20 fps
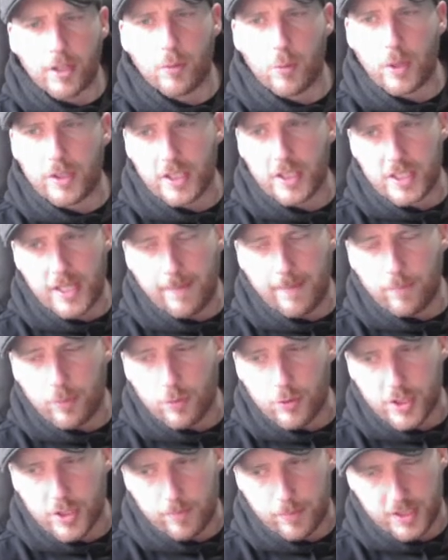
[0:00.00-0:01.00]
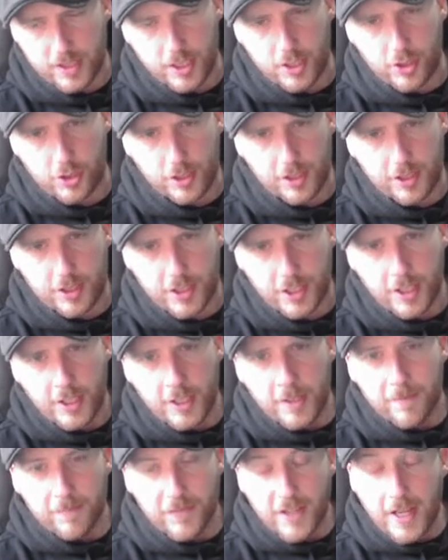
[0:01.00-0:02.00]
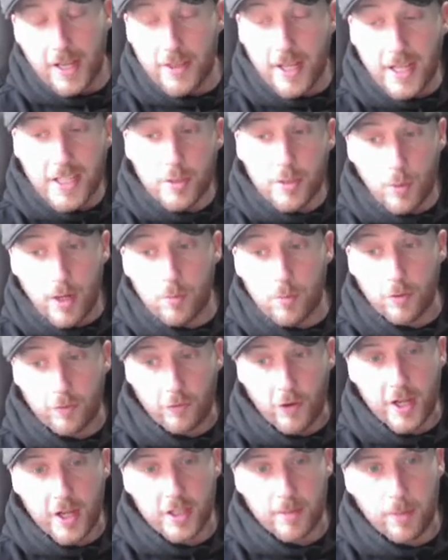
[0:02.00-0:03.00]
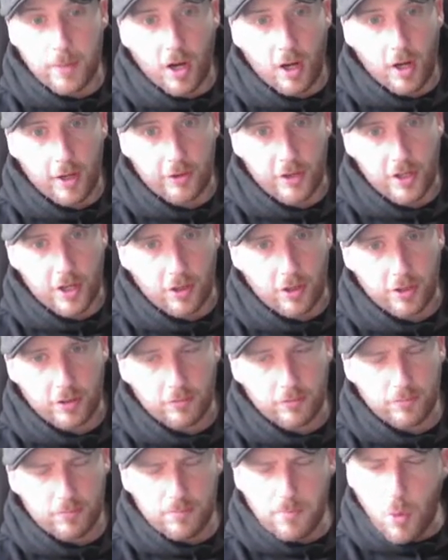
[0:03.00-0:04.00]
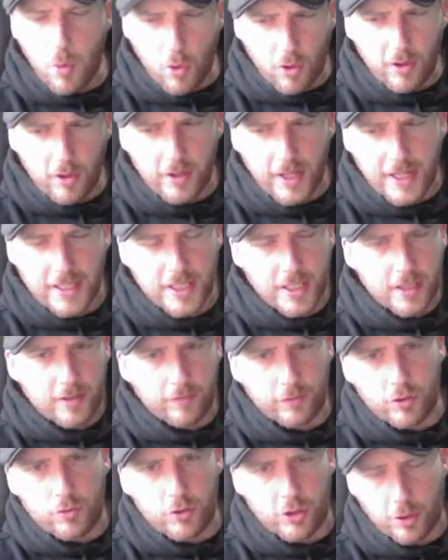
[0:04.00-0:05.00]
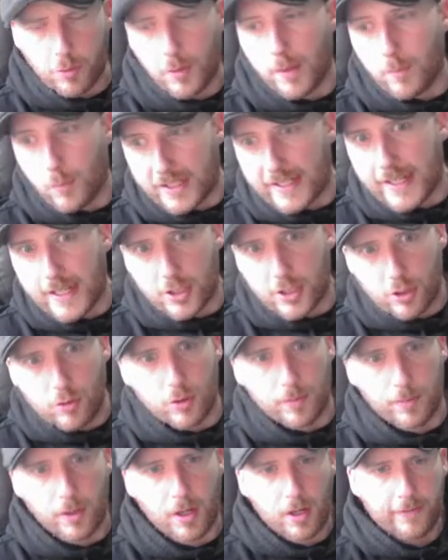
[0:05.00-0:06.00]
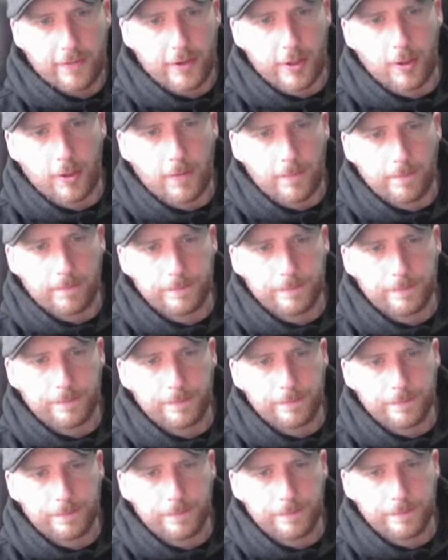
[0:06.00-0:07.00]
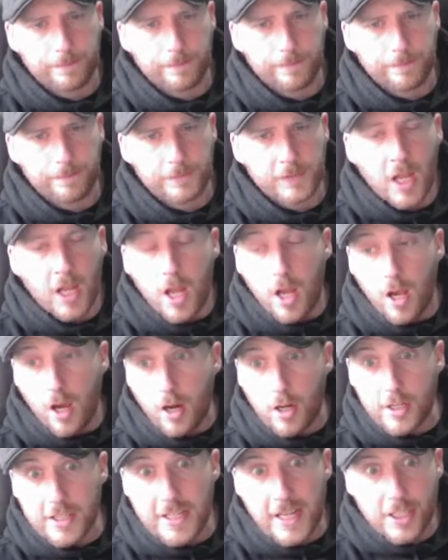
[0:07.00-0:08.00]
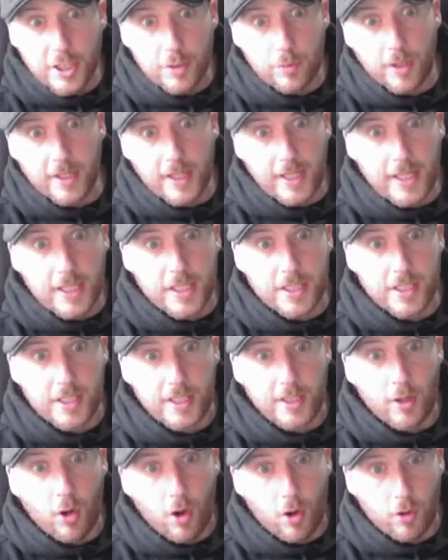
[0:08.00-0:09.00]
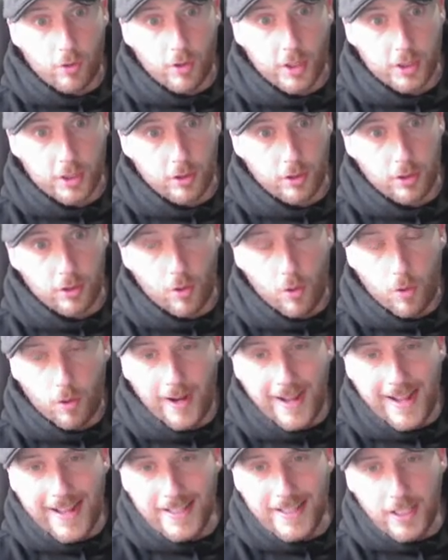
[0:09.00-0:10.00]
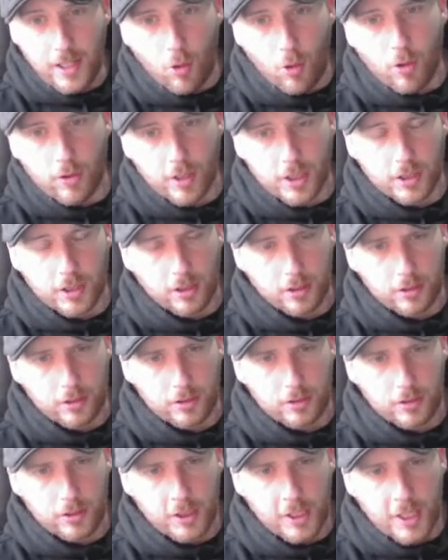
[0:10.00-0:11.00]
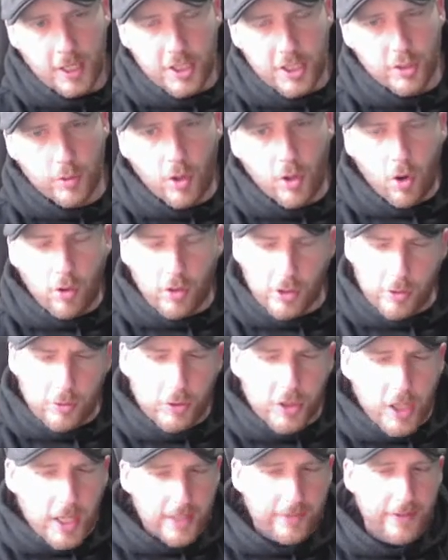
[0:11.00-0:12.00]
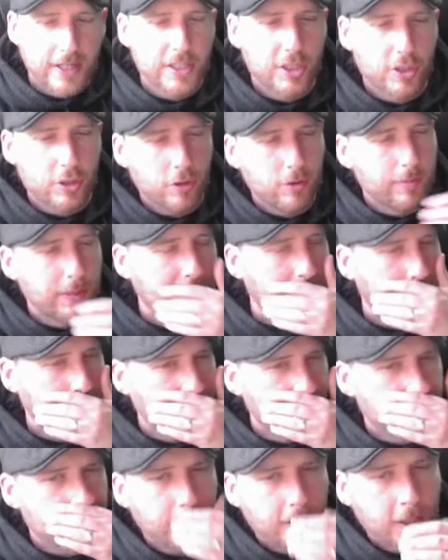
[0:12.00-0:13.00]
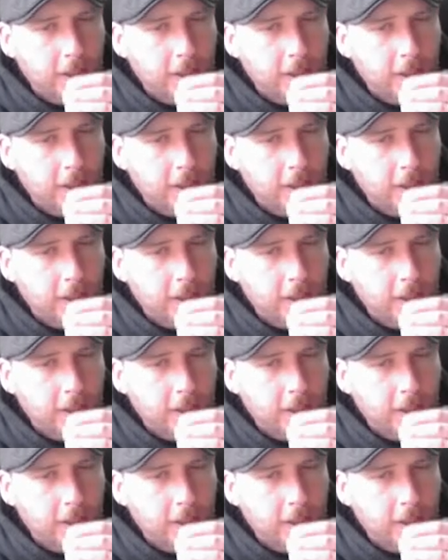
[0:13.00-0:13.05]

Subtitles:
where the temples are positioned, and that's where we'll find the Parthenon. More on that in the future when we get to the Parthenon. Our next one is the oracle, or an oracle. So an oracle kind of has two meanings.